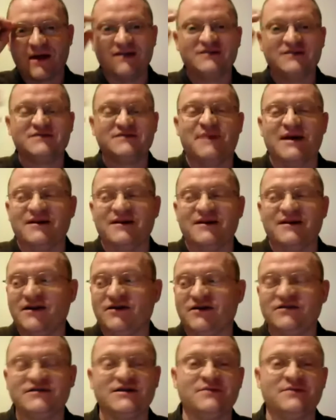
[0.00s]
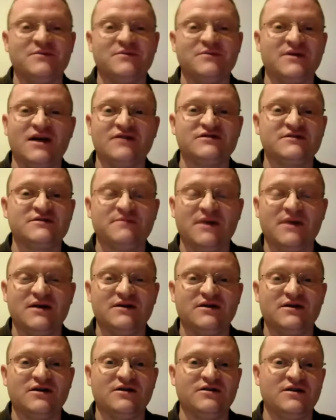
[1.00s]
and spend it on something else.
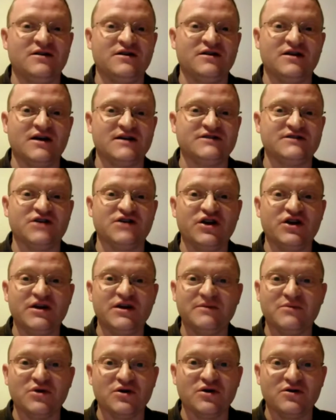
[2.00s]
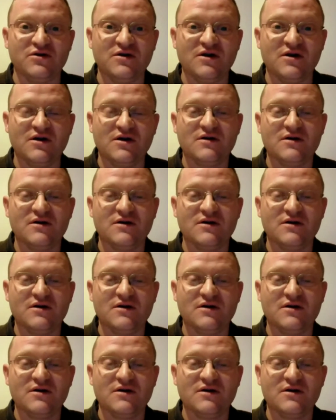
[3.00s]
Spend it on a nice honeymoon